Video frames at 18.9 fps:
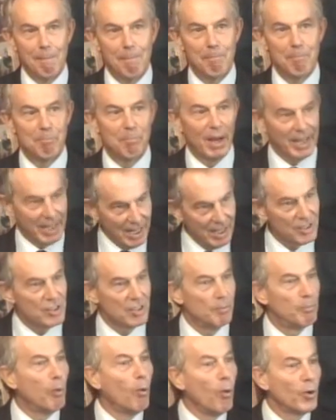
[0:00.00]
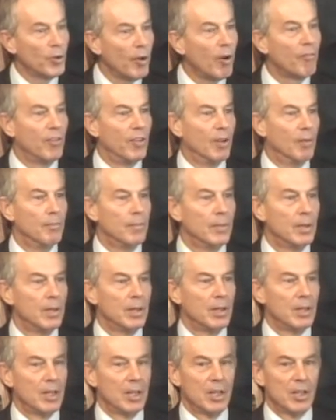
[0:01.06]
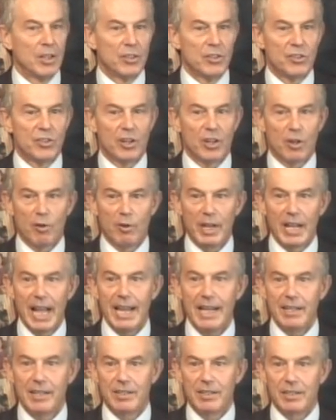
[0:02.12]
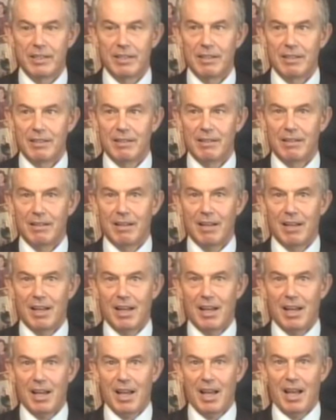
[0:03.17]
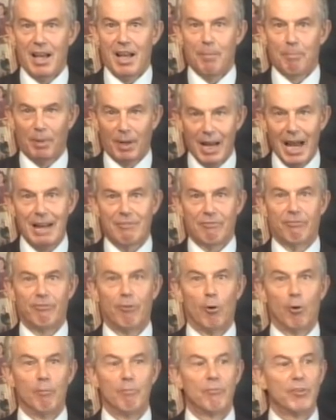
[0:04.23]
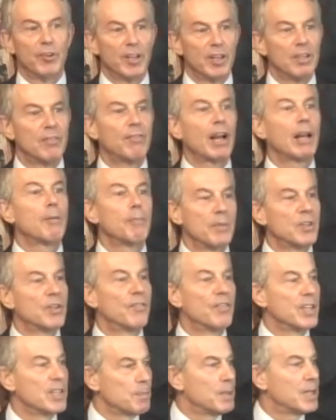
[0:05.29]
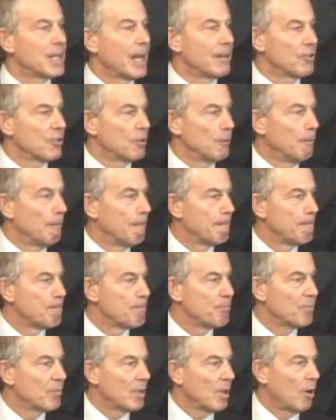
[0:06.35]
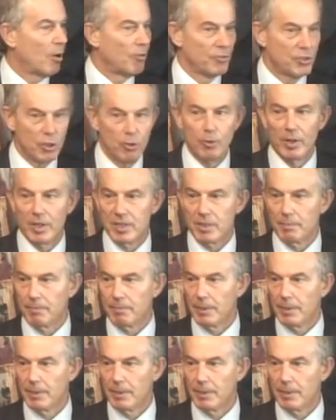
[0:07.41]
but in support of them, to create a platform for the development of this potential of tourism